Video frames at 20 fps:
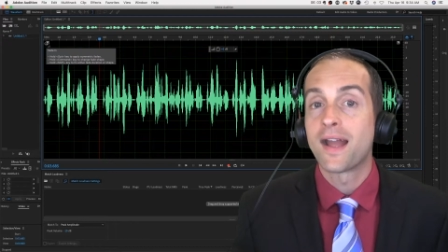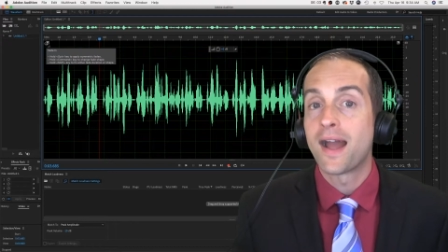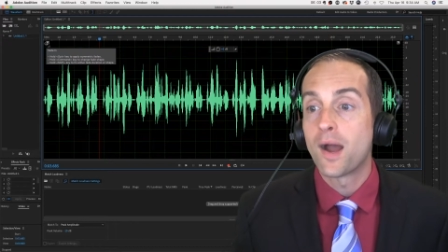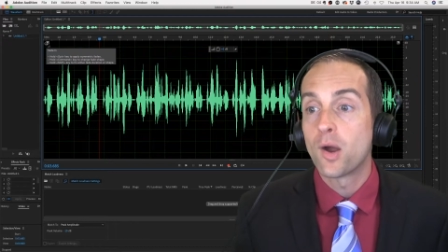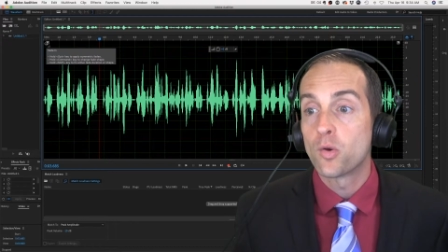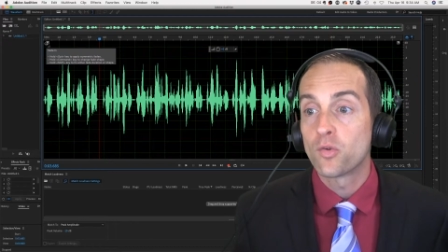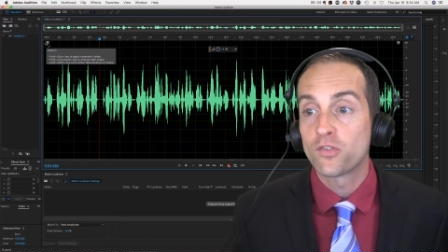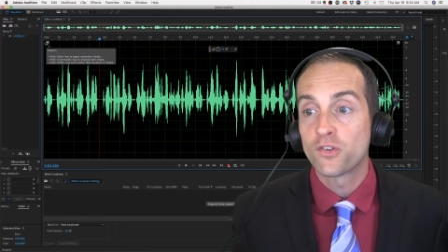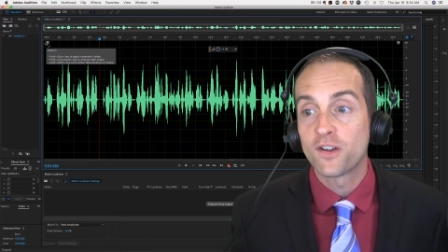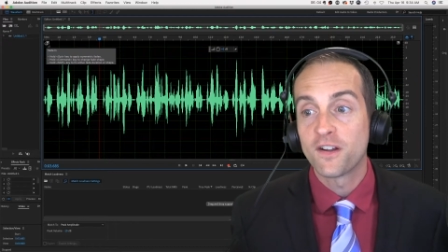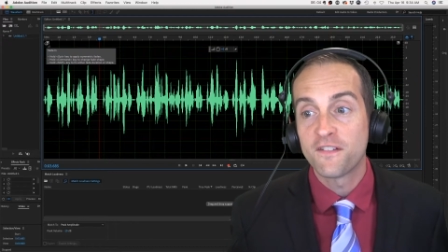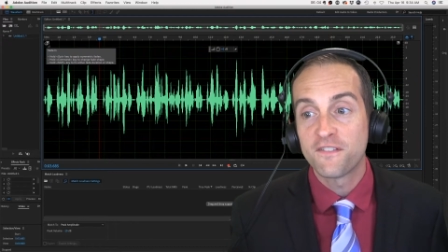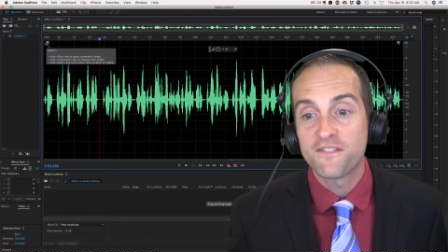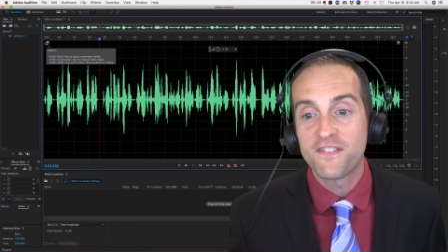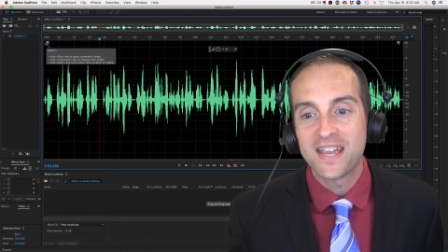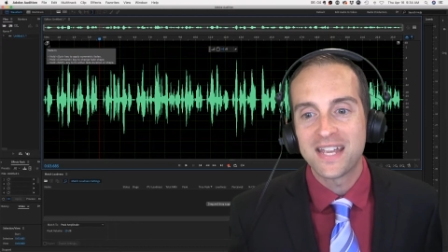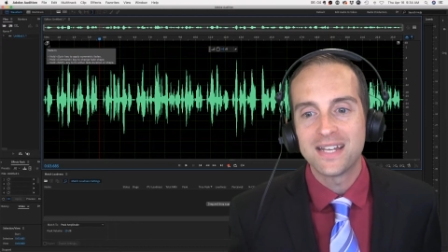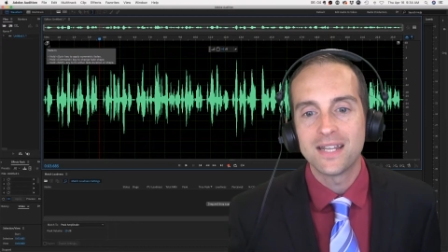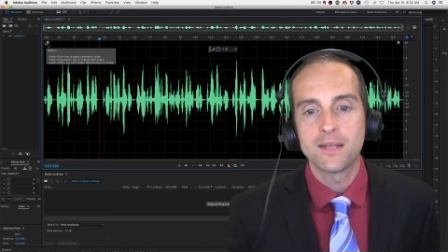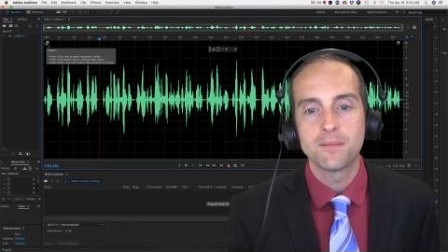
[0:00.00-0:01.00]
However, a
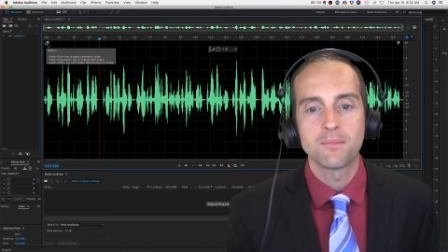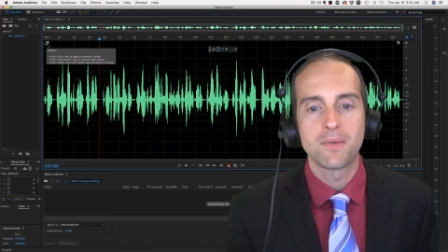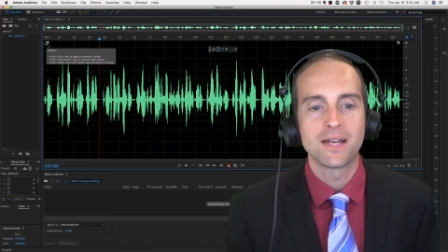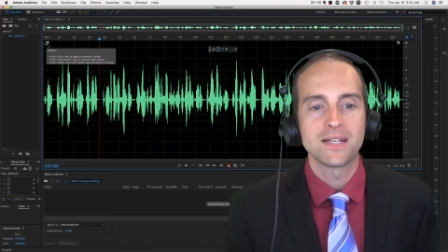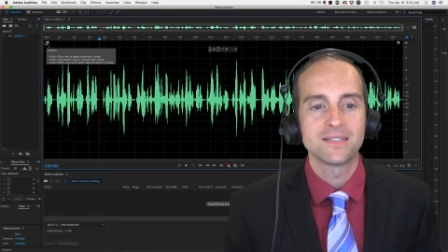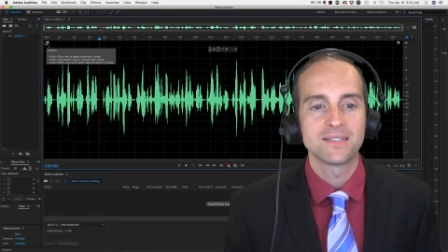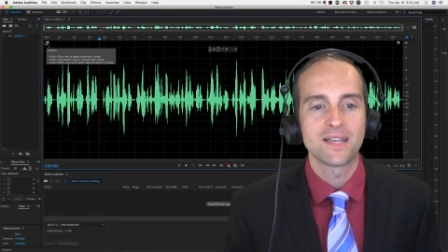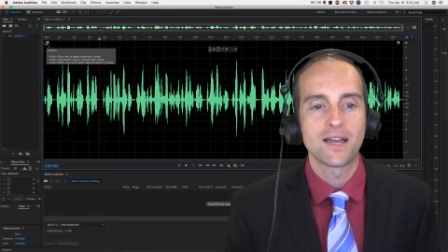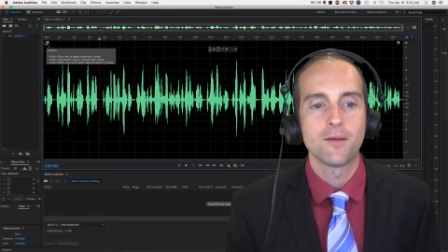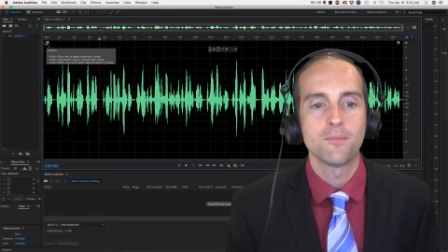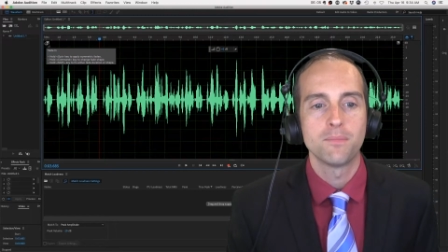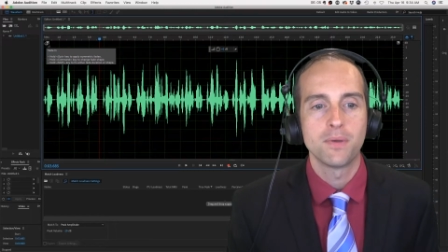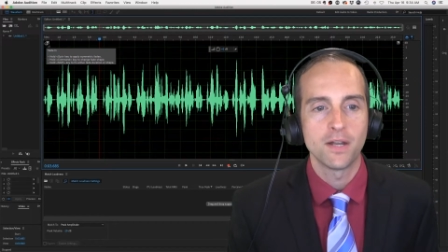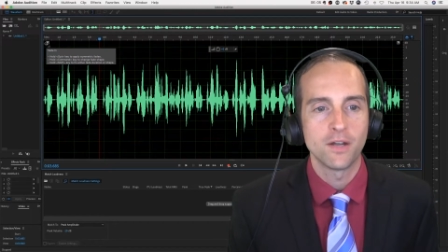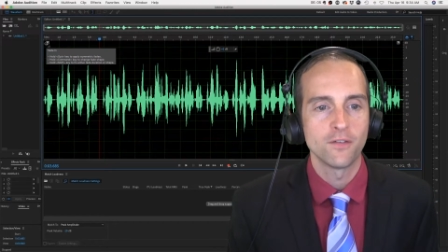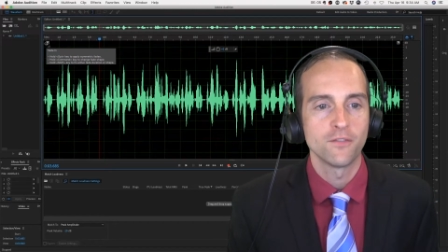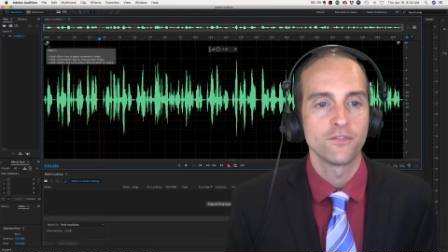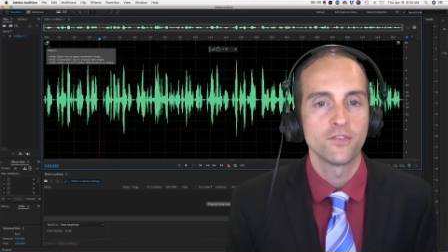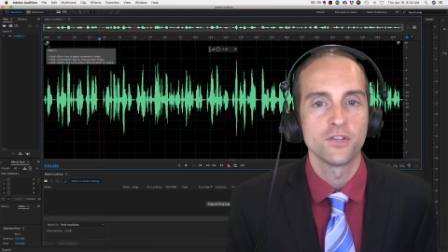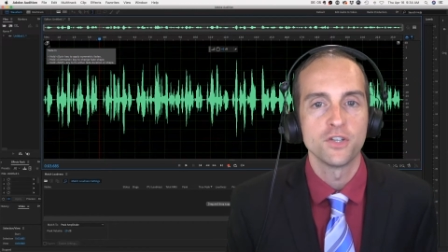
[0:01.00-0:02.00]
fade in might sound
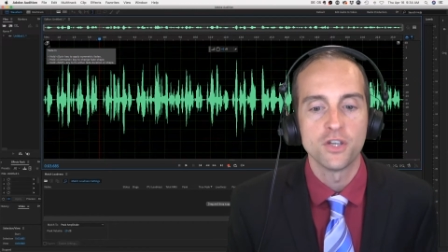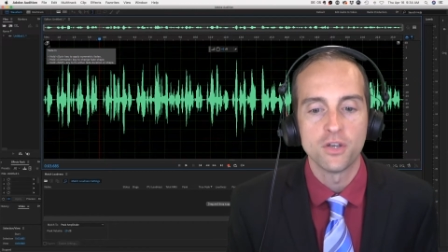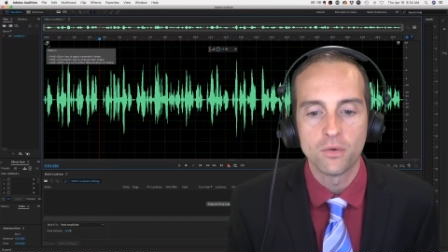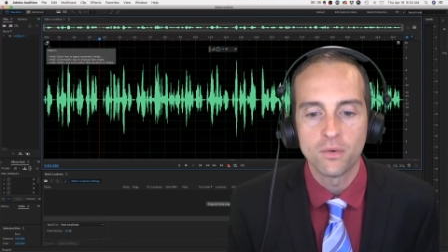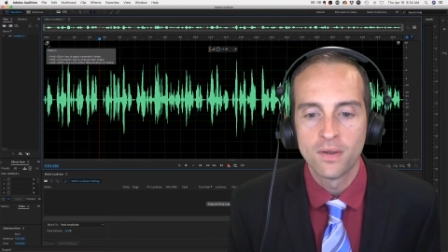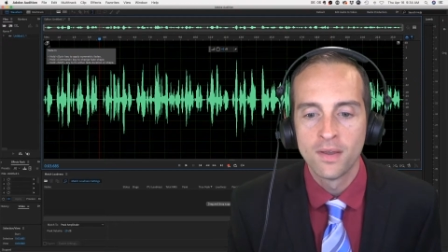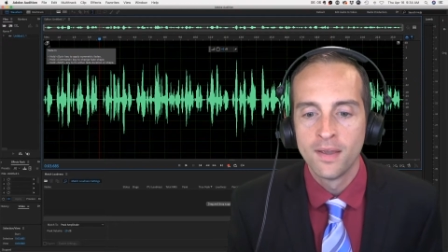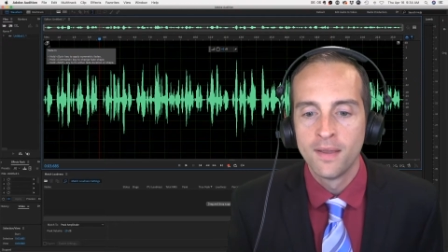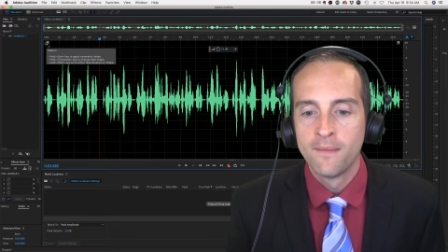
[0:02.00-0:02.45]
better for you.